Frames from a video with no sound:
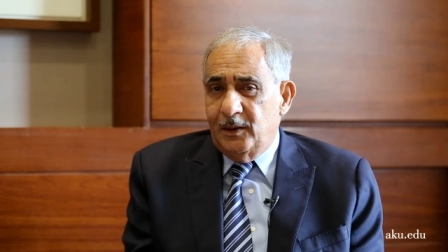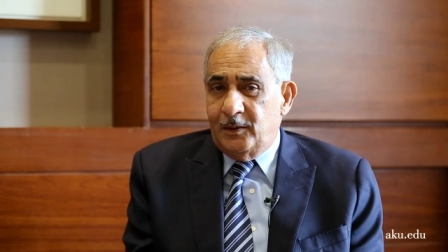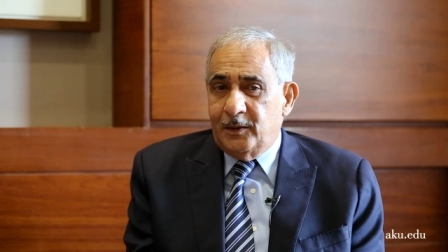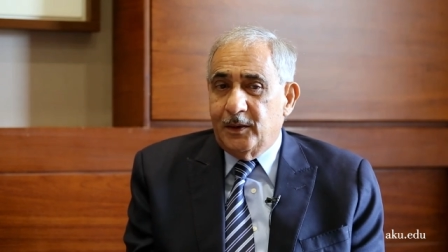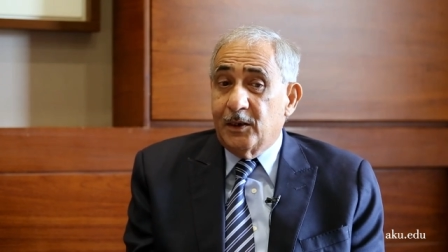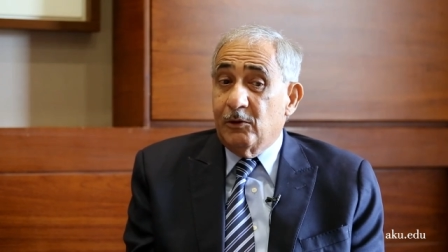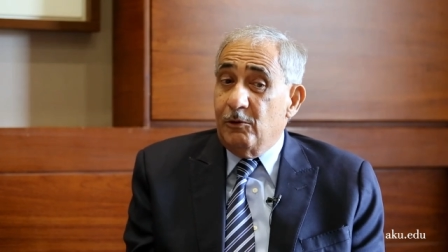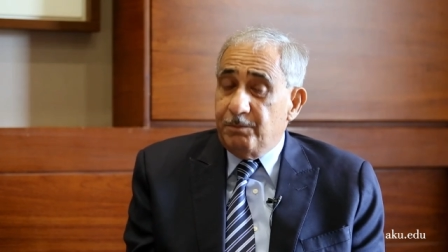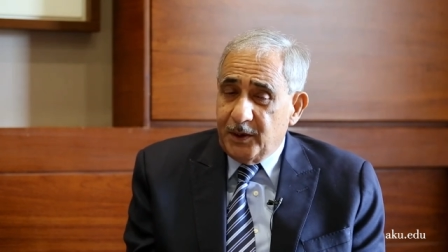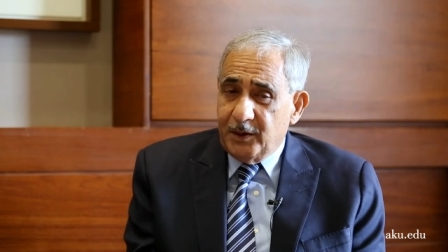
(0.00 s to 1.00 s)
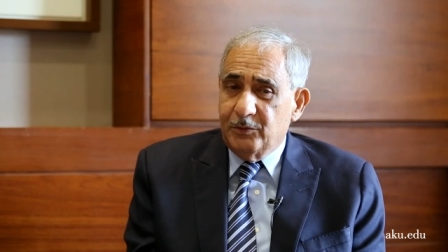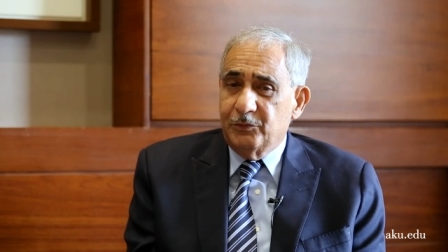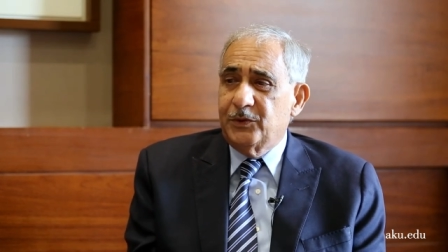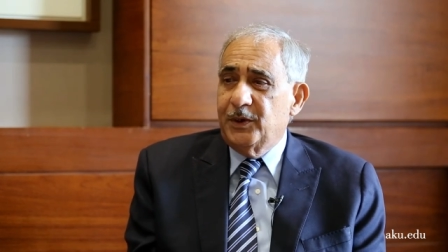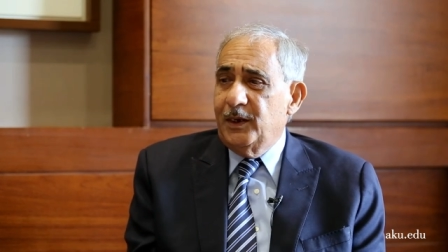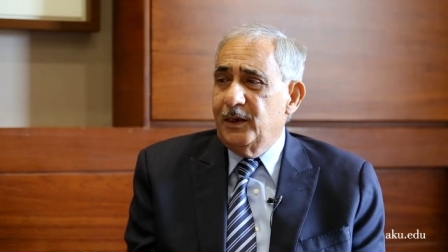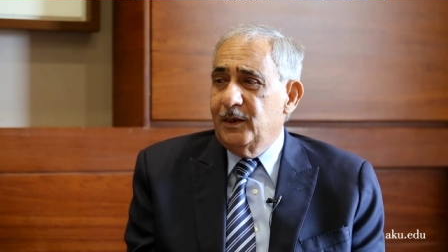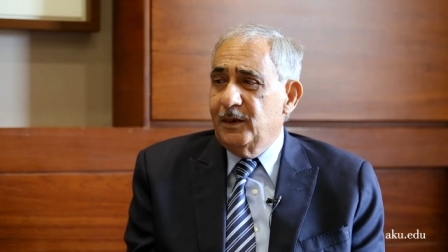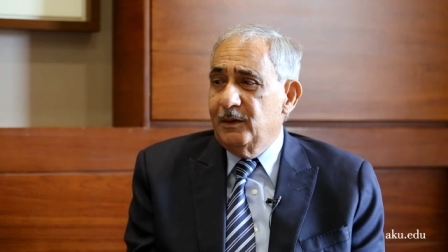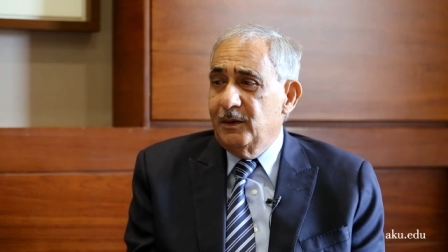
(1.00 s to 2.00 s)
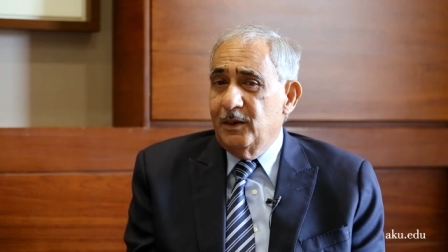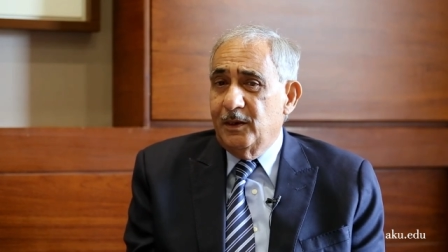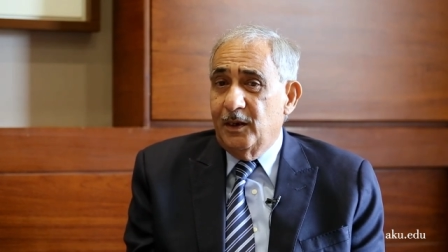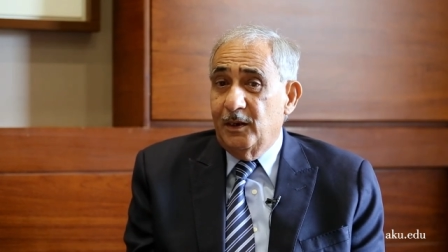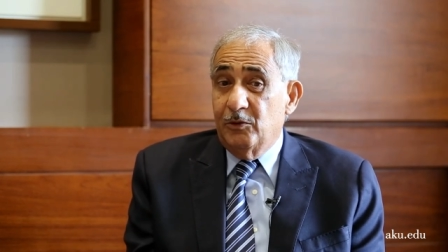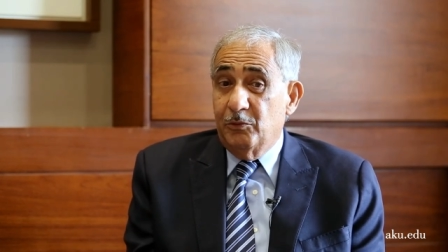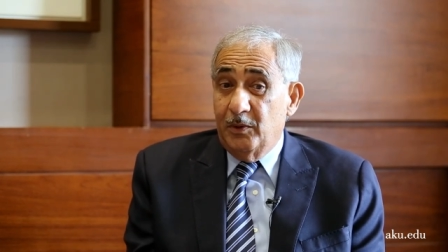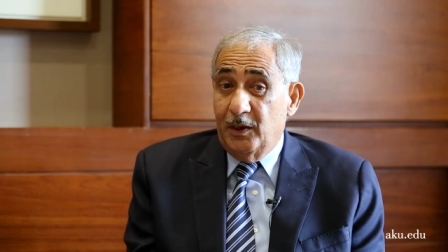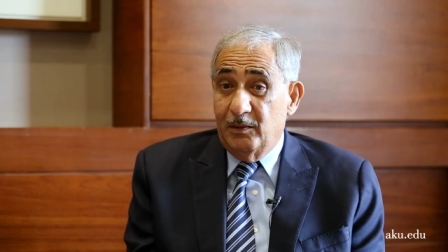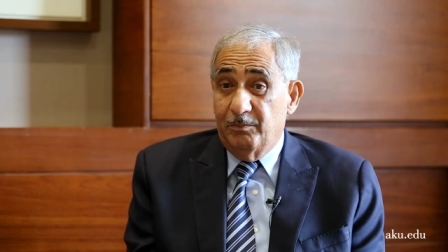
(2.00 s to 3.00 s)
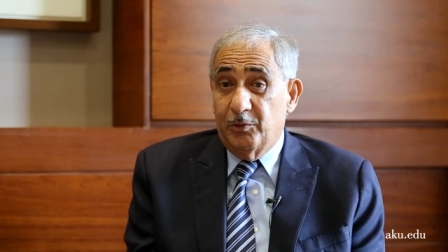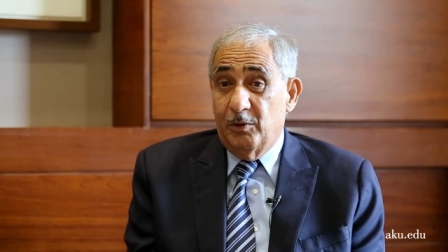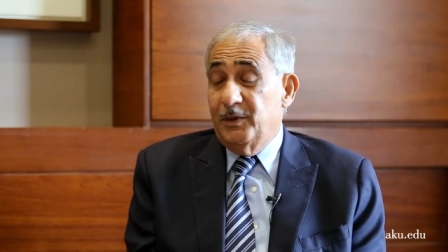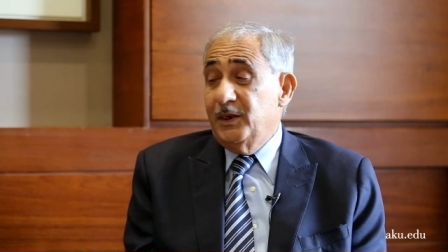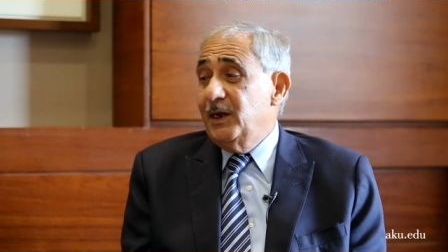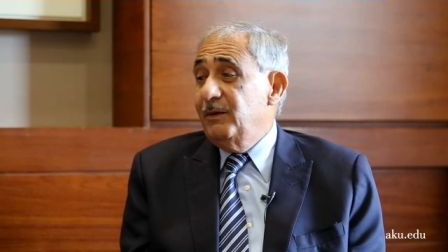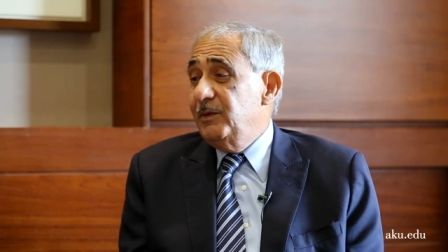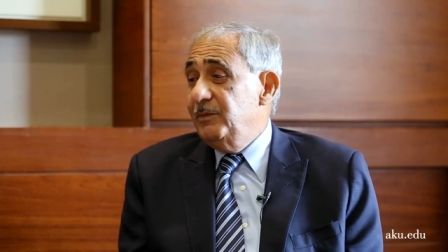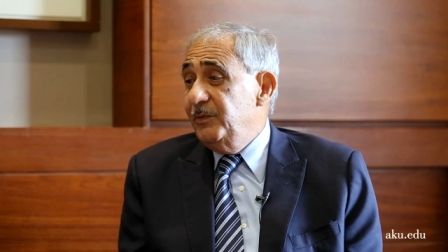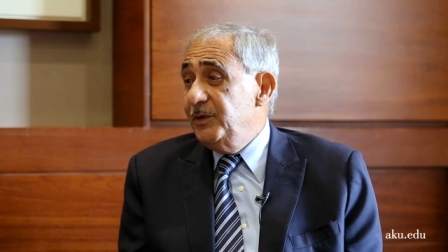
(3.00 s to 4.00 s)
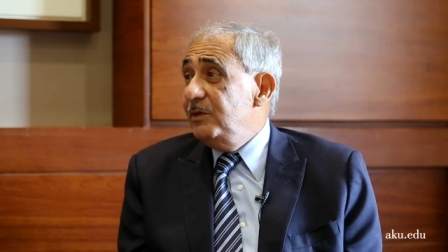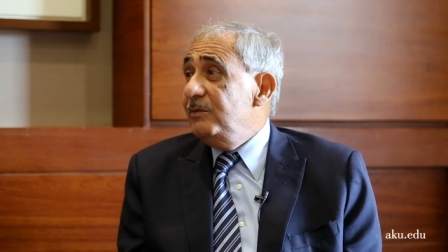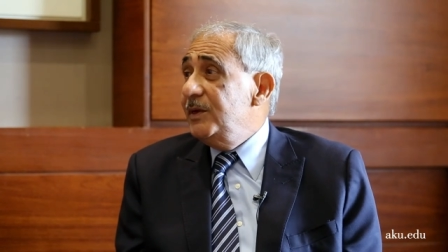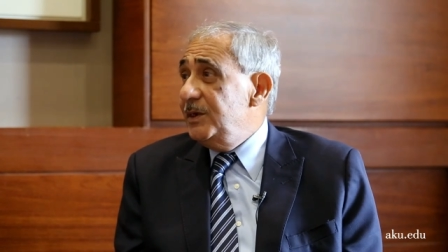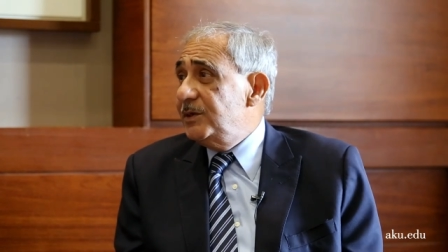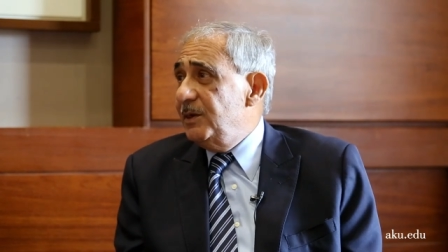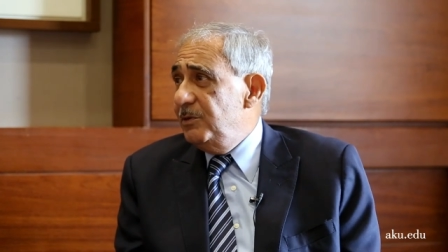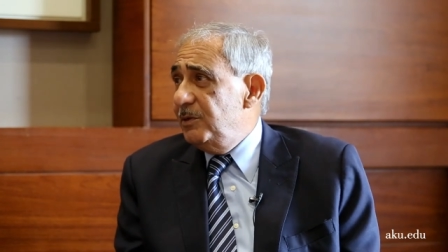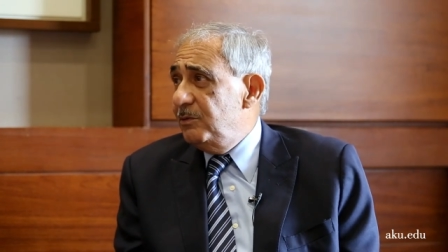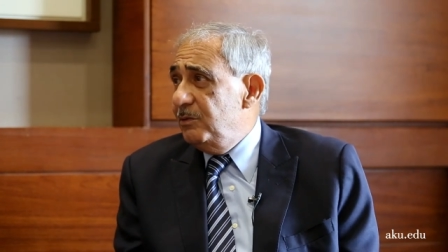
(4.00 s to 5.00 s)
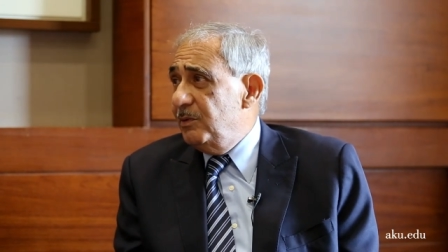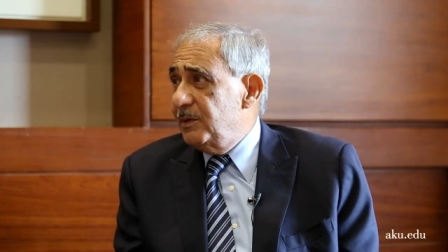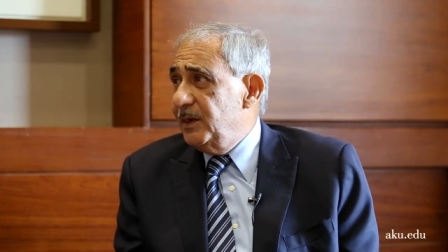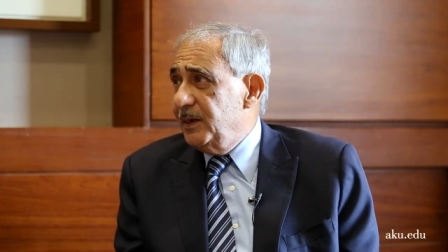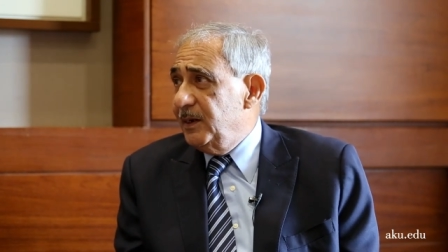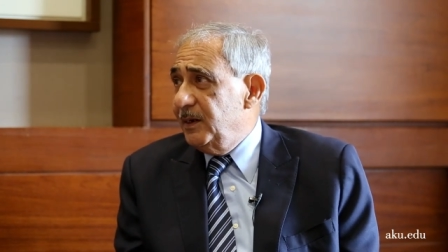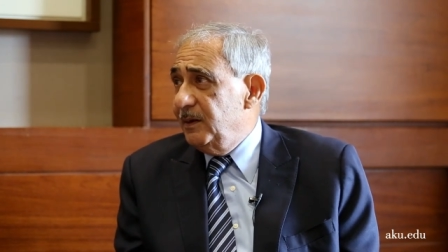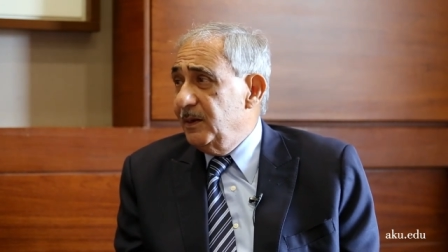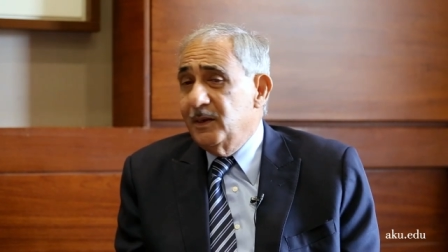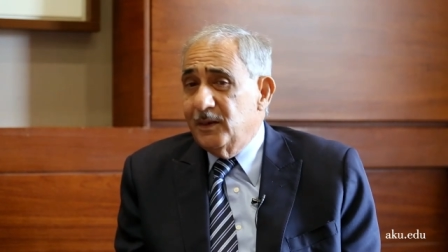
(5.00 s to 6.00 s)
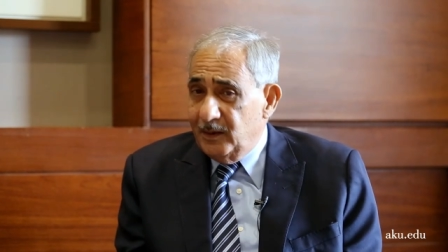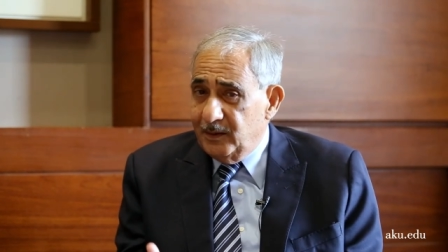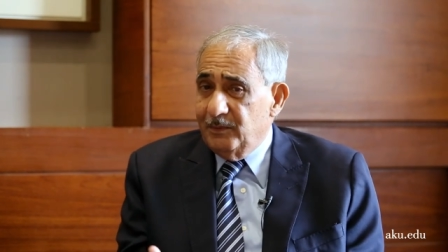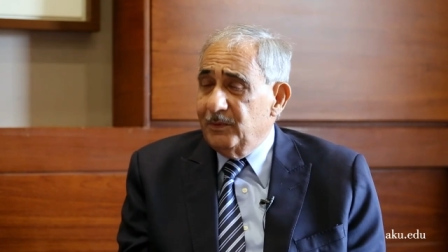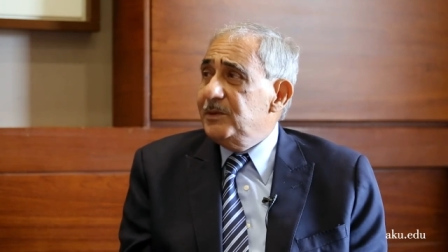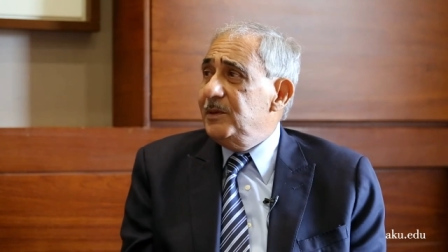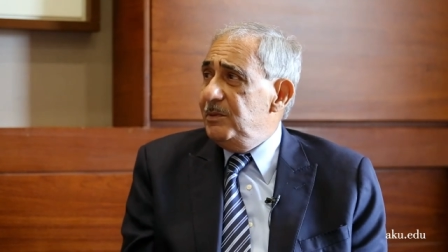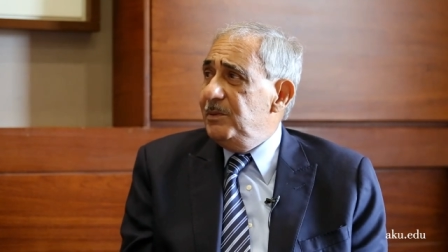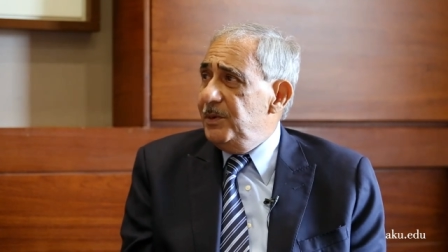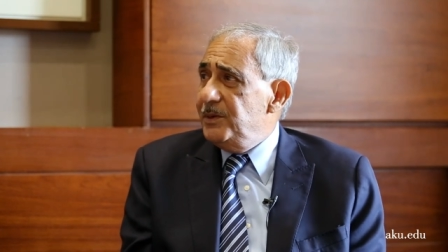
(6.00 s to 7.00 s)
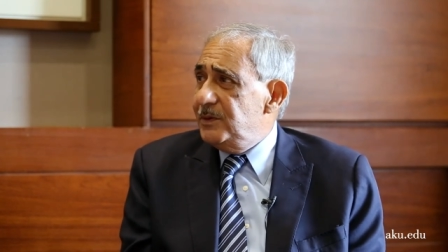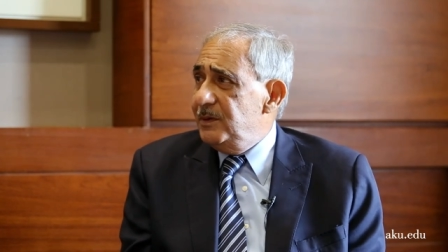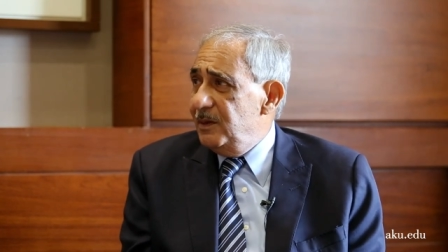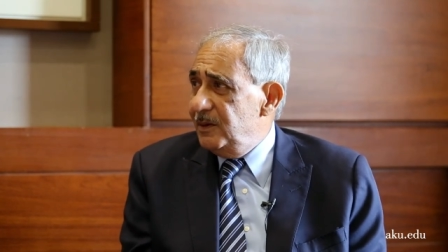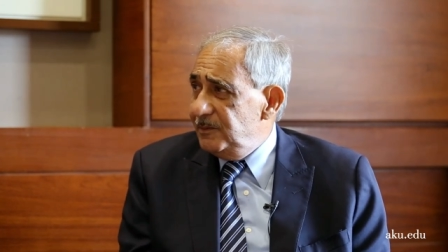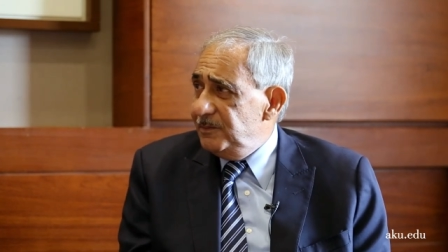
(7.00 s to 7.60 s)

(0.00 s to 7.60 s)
are opting to stay here and, and probably have a vision very similar to what I had. And I wish them the best in that.